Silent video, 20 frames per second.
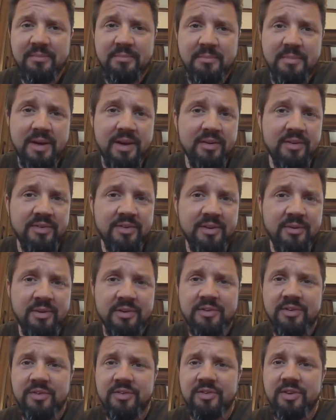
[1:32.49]
males that
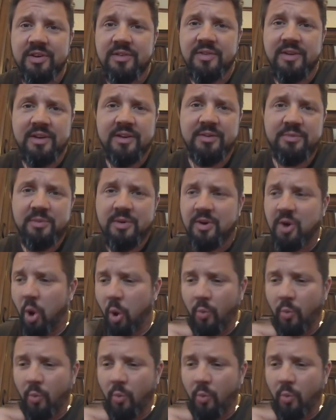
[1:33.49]
watch You're this channel. They just want